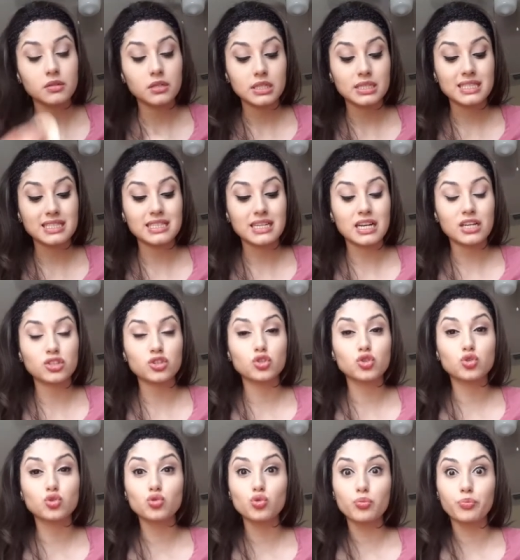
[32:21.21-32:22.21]
It's not
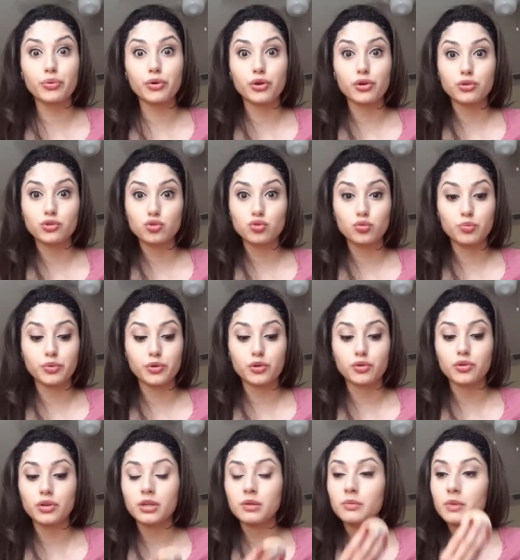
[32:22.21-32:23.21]
super, super
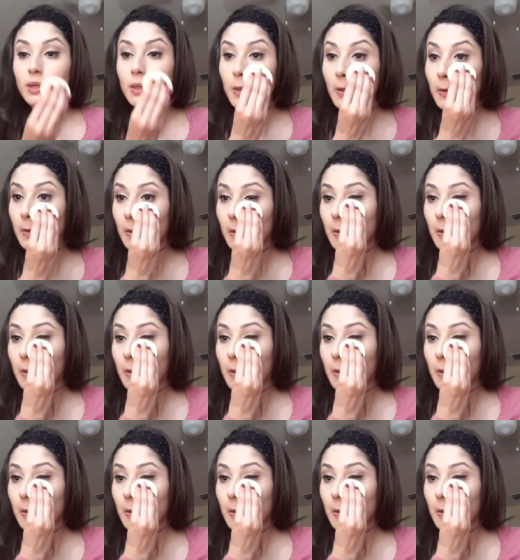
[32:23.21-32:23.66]
creamy.